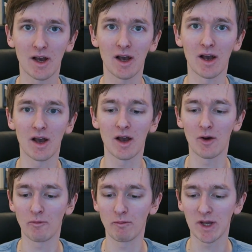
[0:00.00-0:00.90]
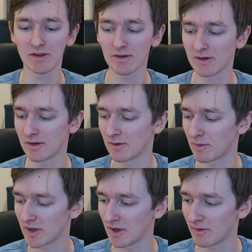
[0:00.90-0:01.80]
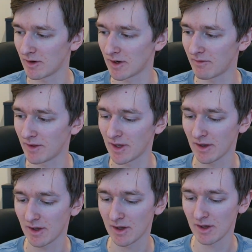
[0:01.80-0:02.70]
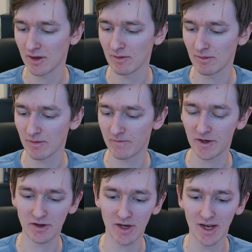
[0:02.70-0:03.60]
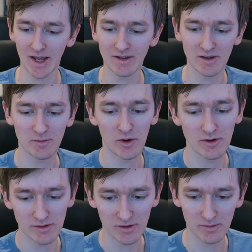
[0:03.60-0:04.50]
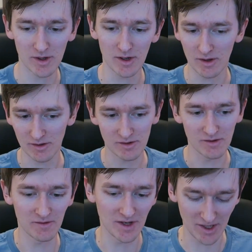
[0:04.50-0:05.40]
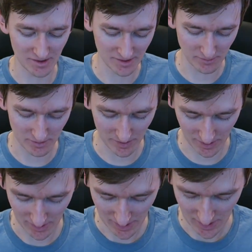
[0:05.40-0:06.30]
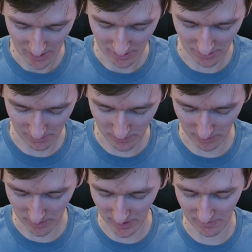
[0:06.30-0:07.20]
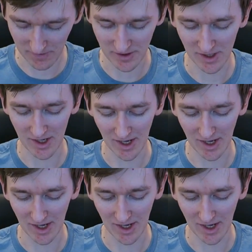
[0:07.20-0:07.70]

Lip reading: metal and material and everything. Officially licensed product as well. All the stuff in here seems to be properly officially